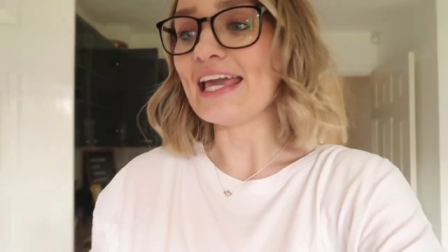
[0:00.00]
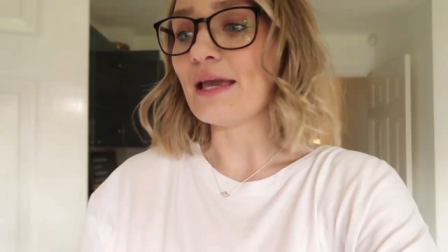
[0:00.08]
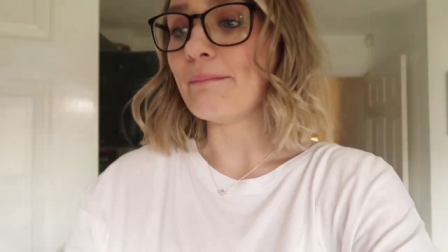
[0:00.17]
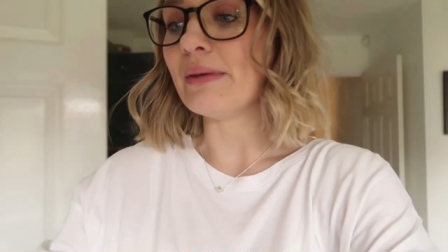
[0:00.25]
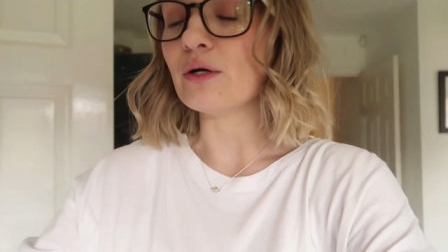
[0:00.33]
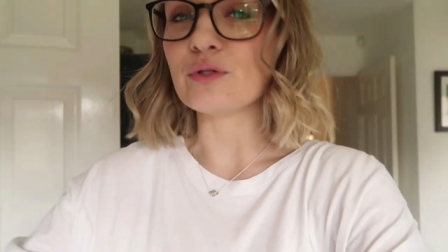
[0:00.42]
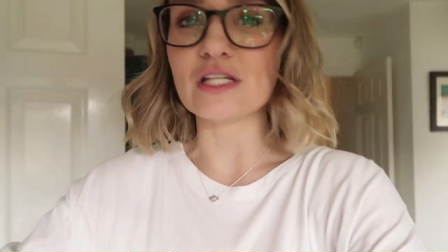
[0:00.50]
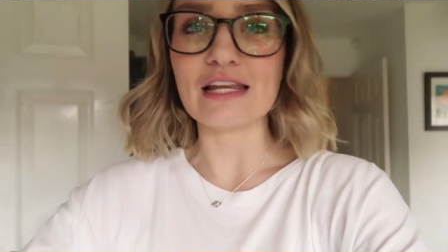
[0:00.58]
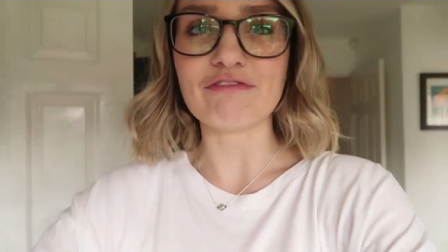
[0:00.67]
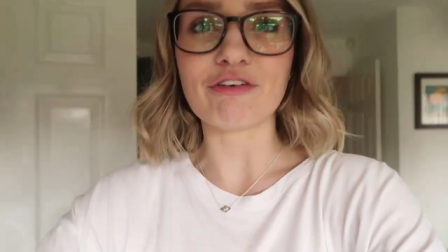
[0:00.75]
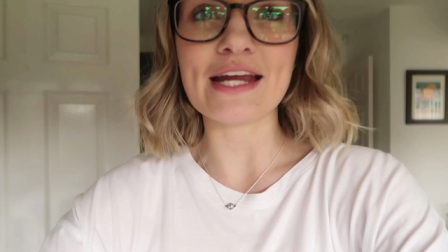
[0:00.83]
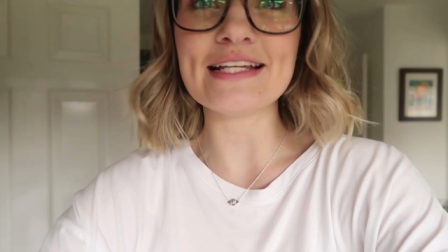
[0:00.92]
a meal
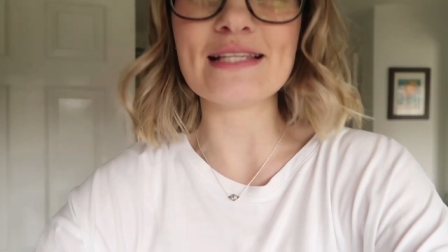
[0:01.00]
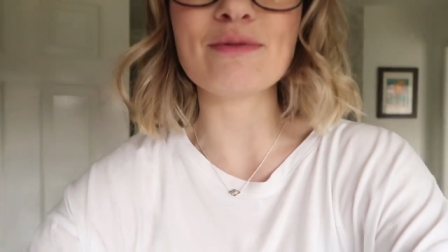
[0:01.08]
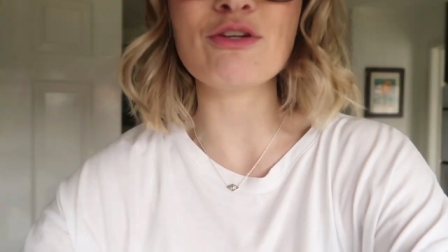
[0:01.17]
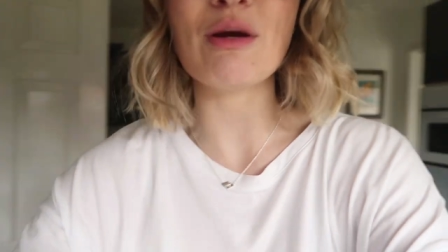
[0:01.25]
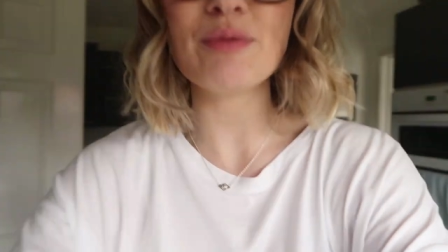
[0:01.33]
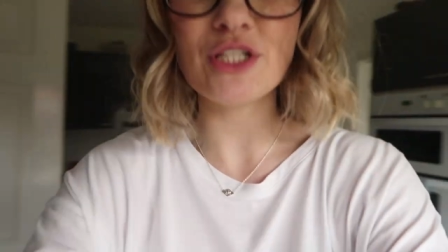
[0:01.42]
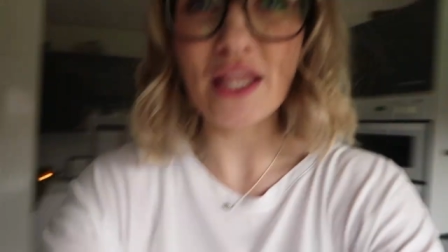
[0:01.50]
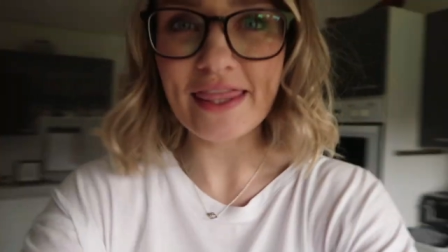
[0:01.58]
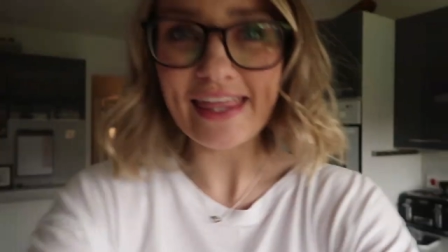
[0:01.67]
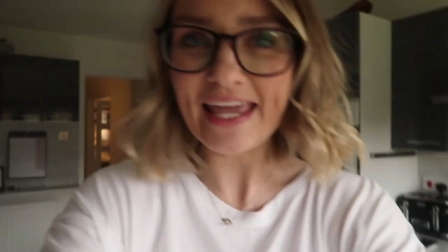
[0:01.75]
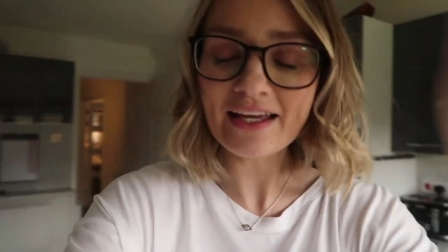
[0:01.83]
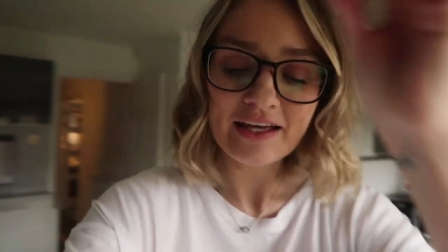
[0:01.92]
delivery subscription
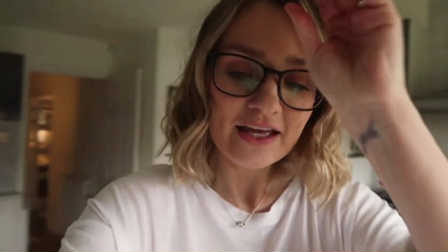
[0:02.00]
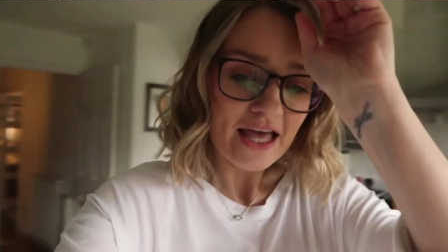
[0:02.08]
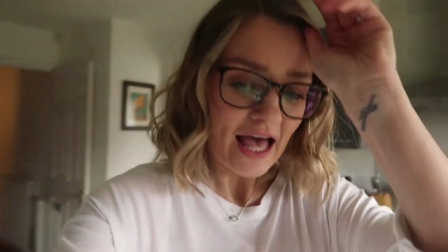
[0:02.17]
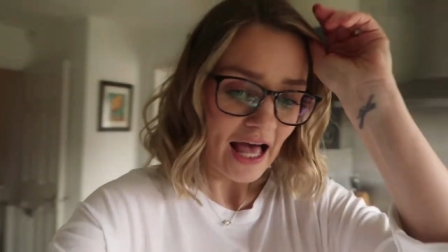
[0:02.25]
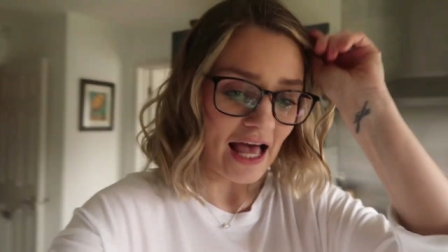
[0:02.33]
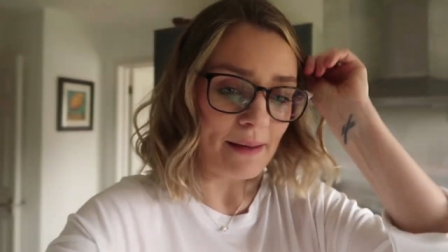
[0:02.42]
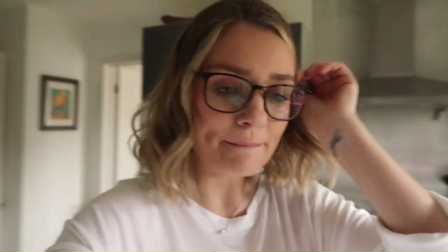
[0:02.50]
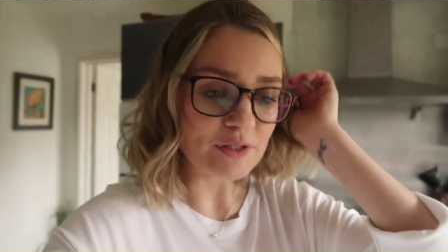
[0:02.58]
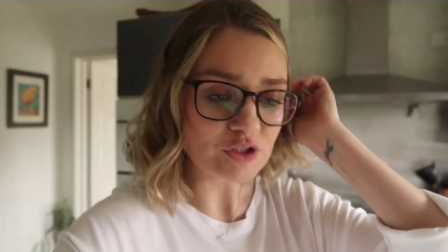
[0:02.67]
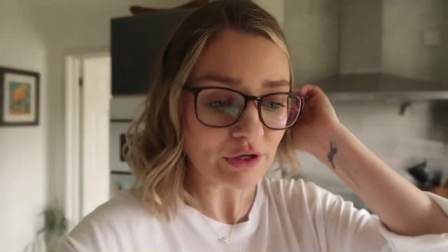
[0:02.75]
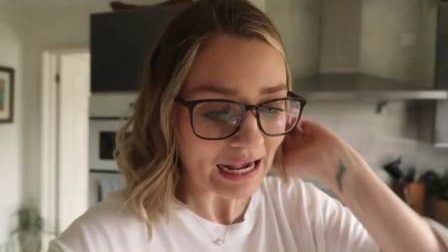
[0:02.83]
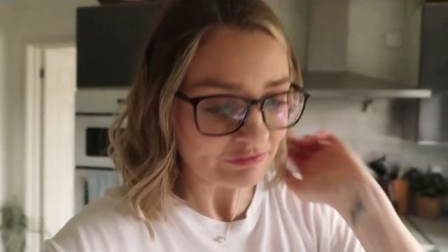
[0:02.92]
thing. Um,
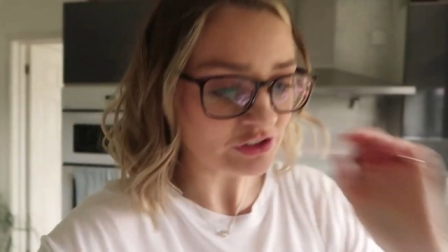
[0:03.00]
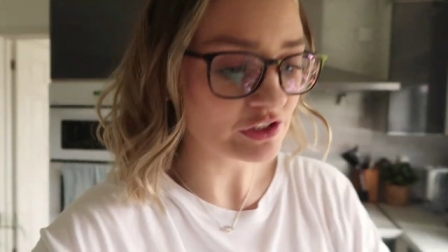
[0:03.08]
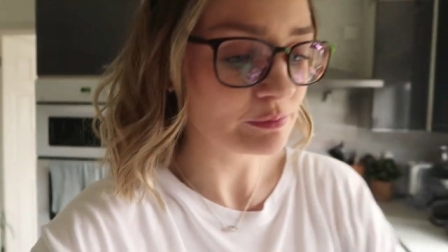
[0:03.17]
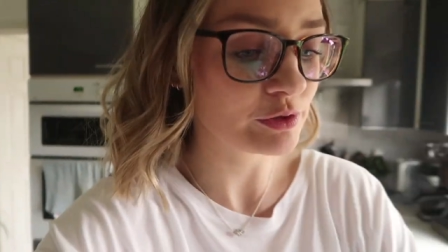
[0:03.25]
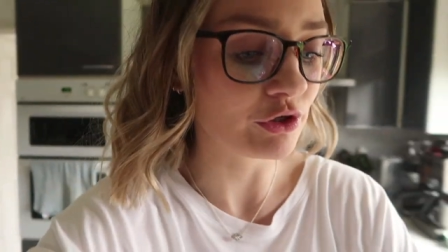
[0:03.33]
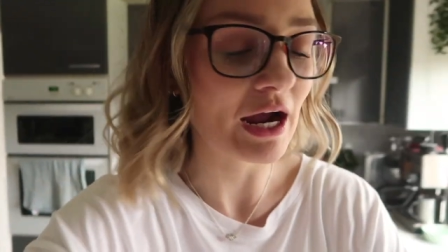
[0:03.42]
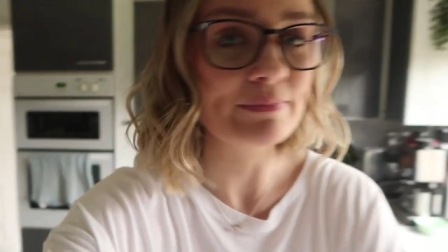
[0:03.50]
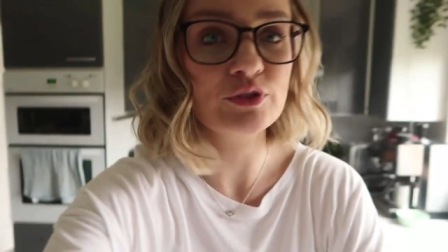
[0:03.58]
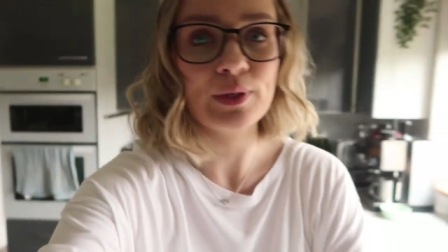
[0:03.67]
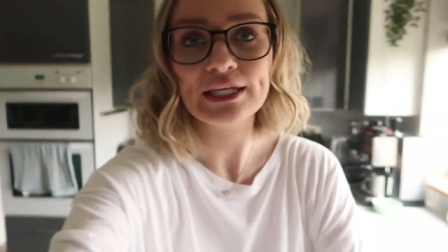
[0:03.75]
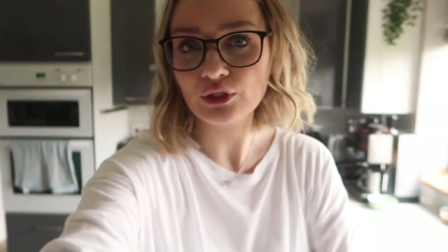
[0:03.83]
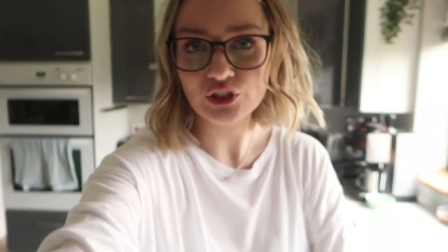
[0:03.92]
you don't have to subscribe
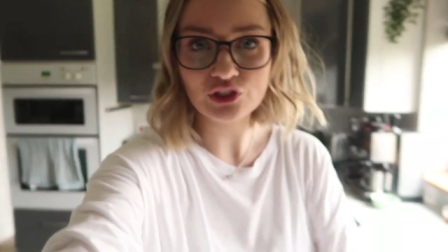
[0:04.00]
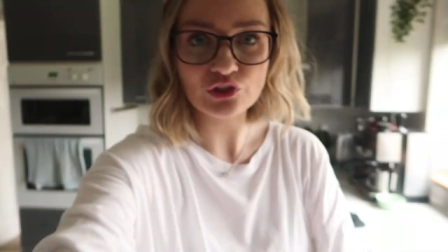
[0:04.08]
to it, you can